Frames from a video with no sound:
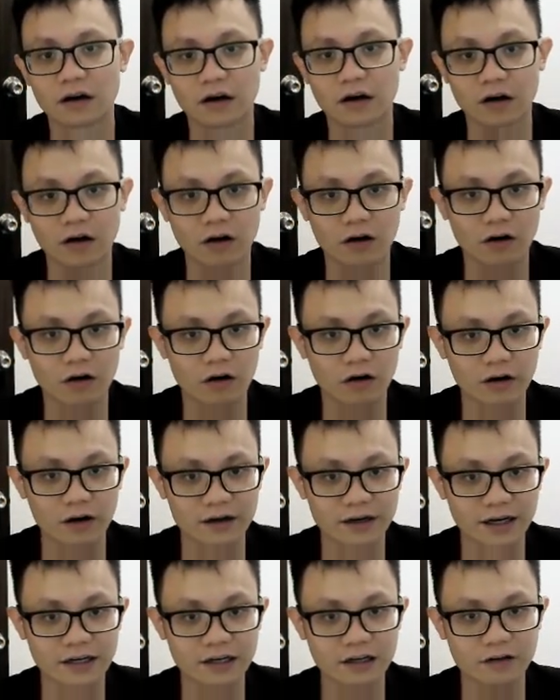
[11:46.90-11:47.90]
or
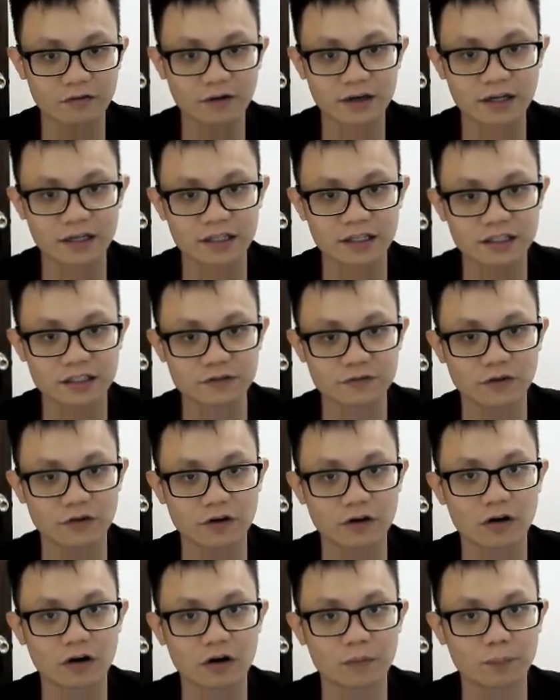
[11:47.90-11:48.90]
another one is
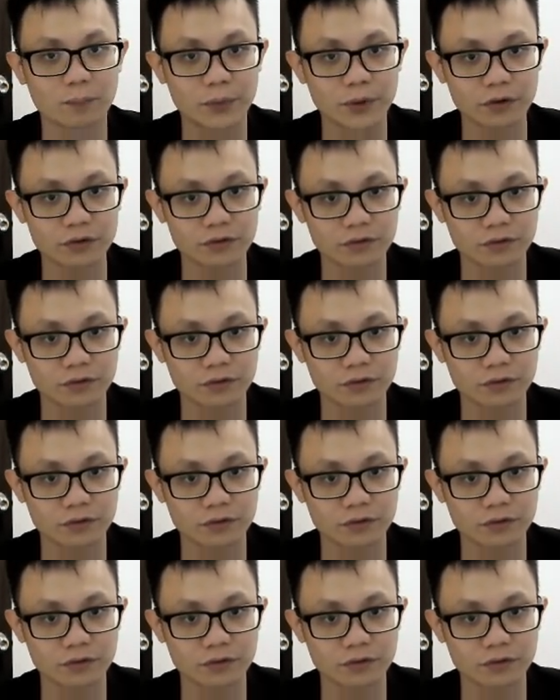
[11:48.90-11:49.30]
for build